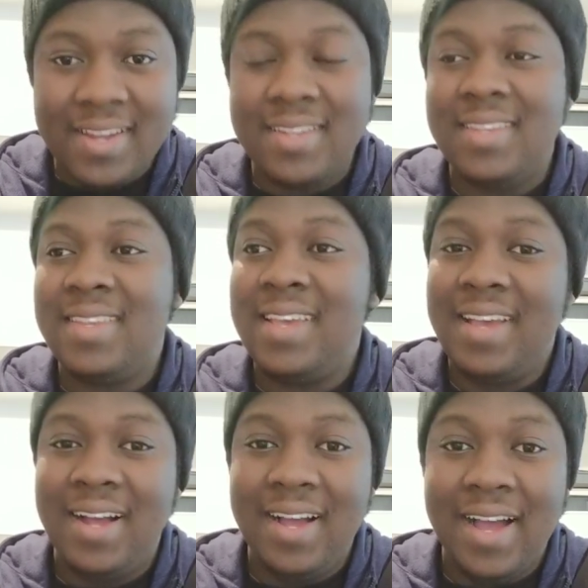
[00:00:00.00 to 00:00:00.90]
that
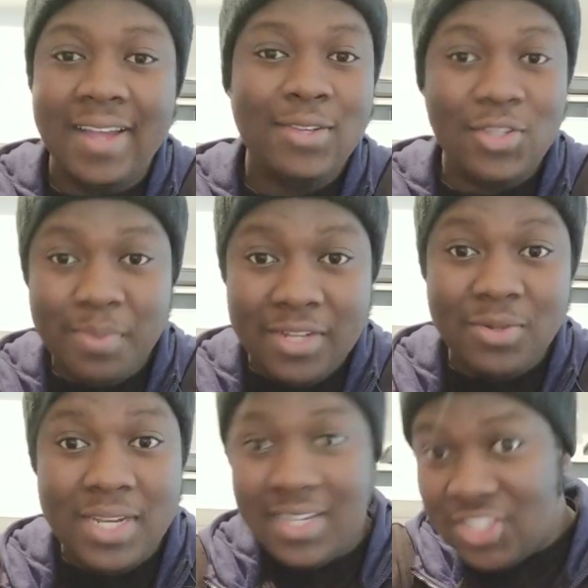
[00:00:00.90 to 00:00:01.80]
I could speak
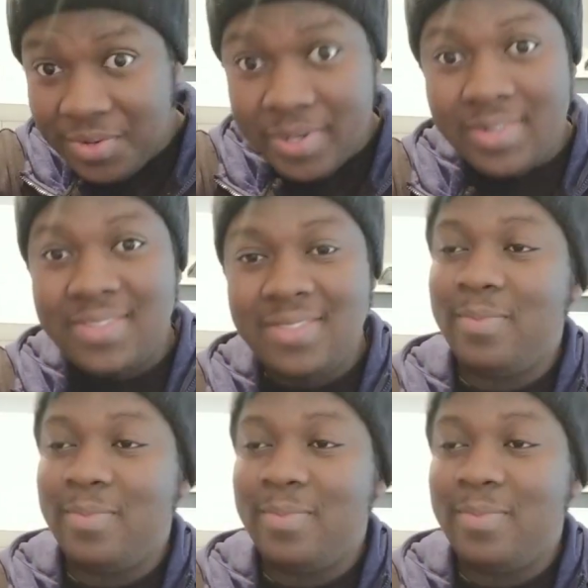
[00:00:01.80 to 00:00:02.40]
to a Nigerian,